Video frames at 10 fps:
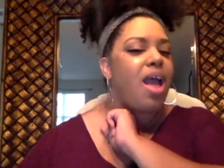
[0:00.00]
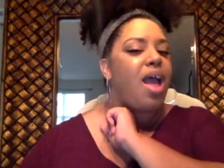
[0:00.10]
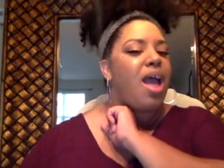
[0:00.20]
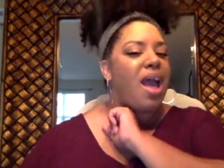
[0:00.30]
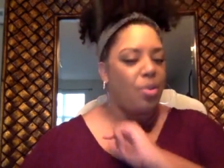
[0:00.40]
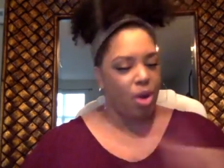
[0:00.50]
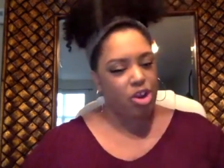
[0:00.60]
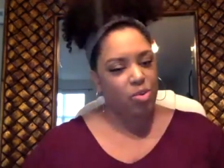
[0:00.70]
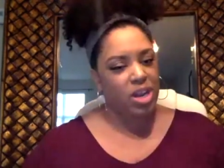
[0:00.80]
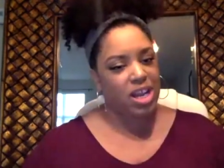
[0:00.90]
and where you
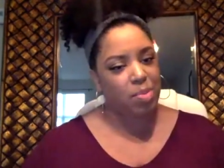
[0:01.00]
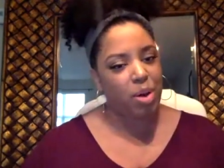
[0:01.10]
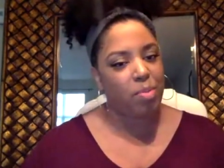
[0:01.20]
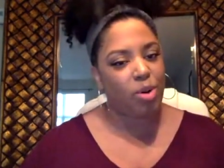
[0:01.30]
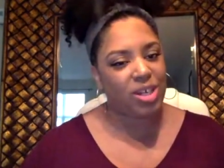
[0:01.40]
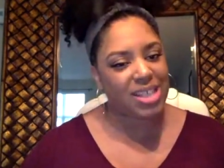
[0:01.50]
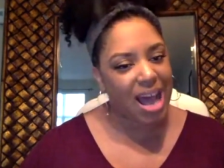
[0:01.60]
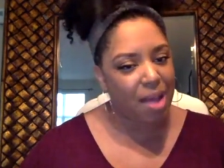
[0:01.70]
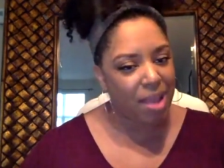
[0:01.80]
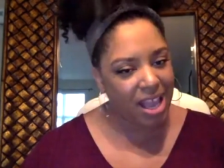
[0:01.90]
would need to put more
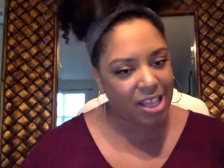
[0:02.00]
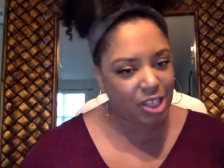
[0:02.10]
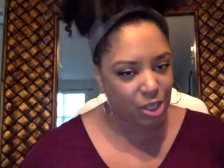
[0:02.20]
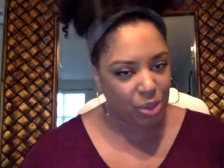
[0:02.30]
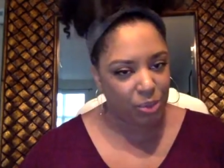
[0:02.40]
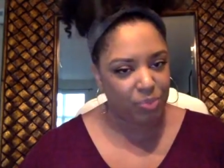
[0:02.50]
time into.